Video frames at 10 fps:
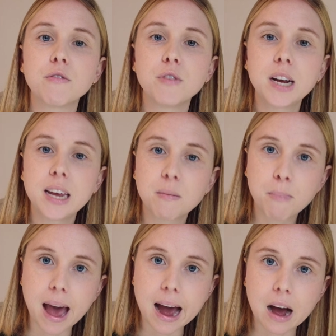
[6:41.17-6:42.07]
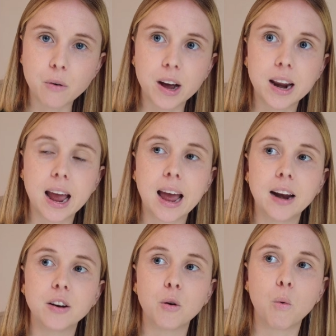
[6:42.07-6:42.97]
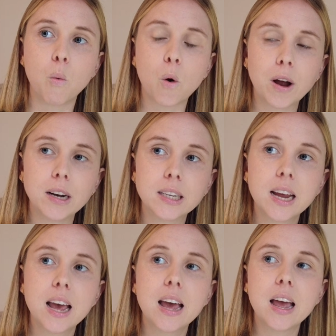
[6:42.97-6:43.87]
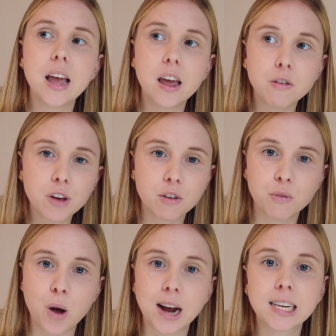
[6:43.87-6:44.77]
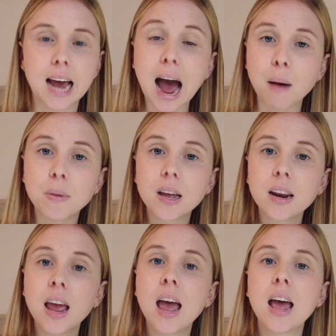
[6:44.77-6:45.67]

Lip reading: really empowered and want innovative work to happen,